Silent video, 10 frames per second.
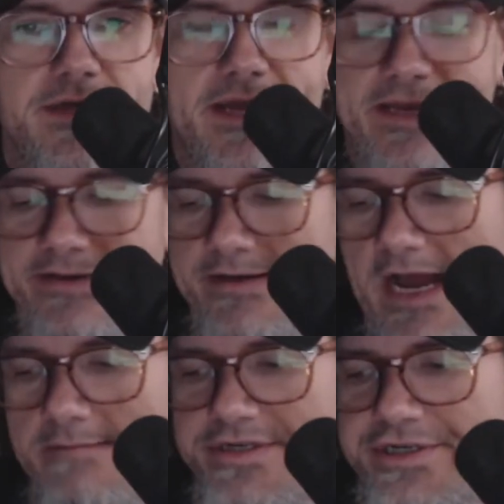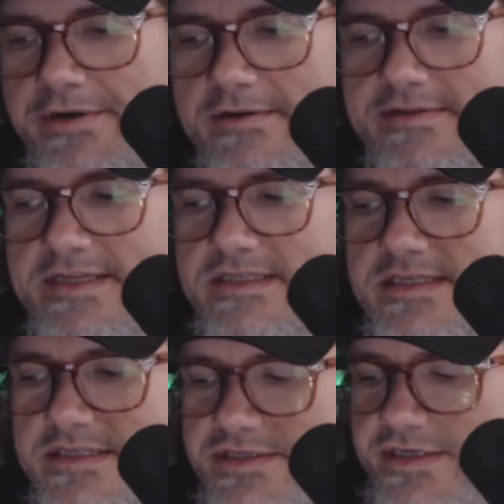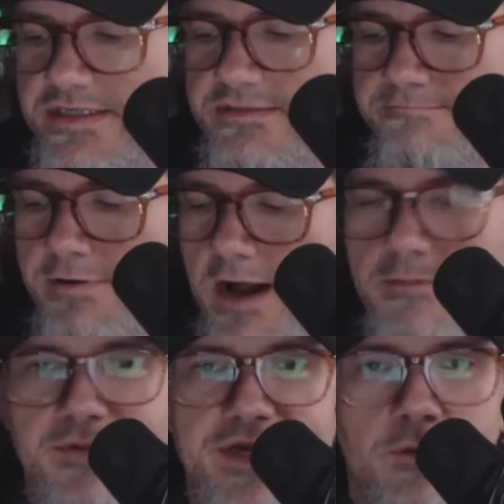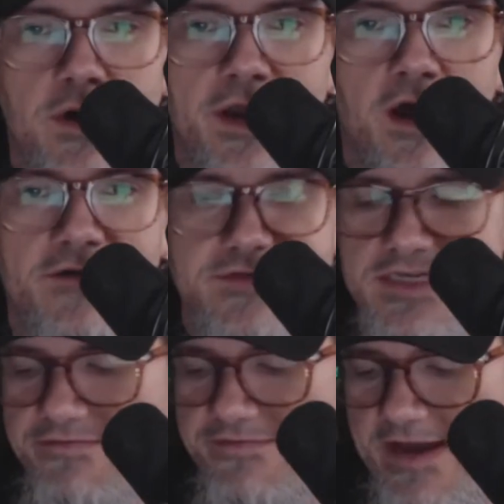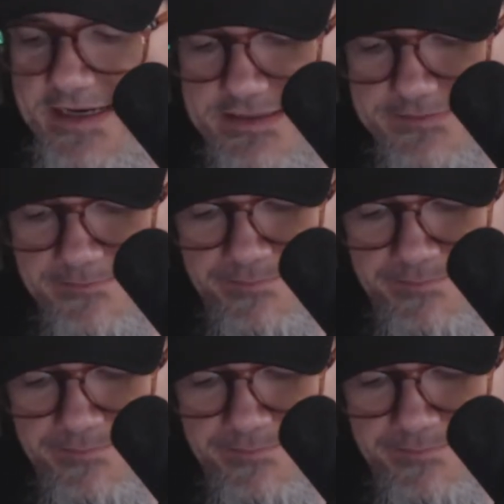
and I'm sure this is just probably a one-off defect.